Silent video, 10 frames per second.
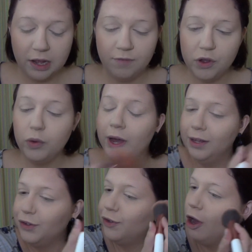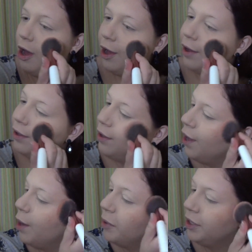if you guys saw
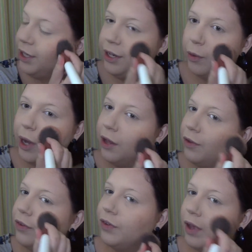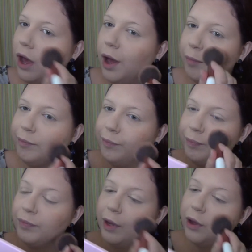Emily Noel's,
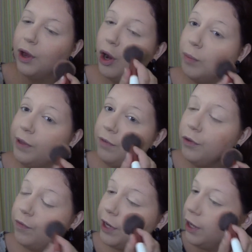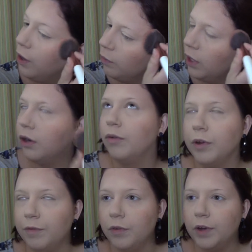her review video, not her
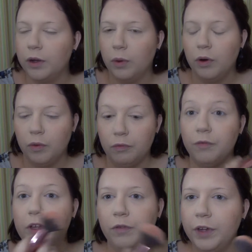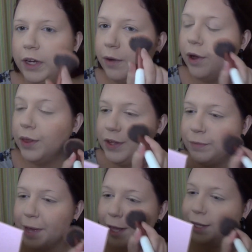review video, her reveal video on
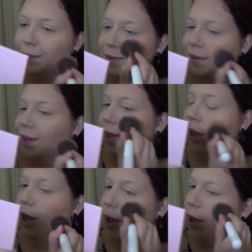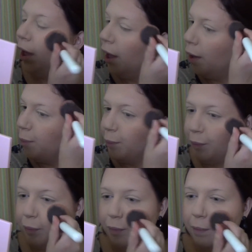these palettes,
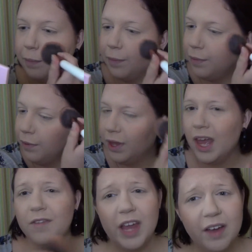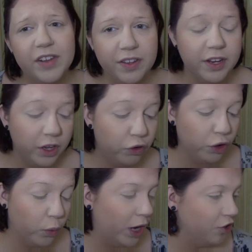if you haven't seen it, you
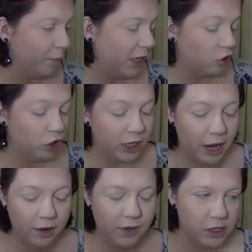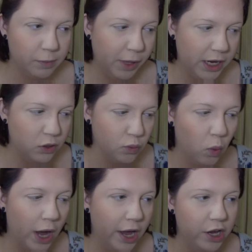should go watch it, because she kind of explains
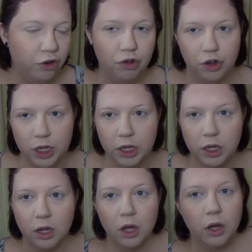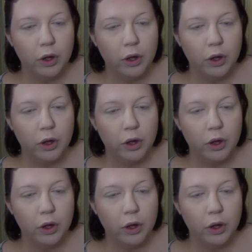why she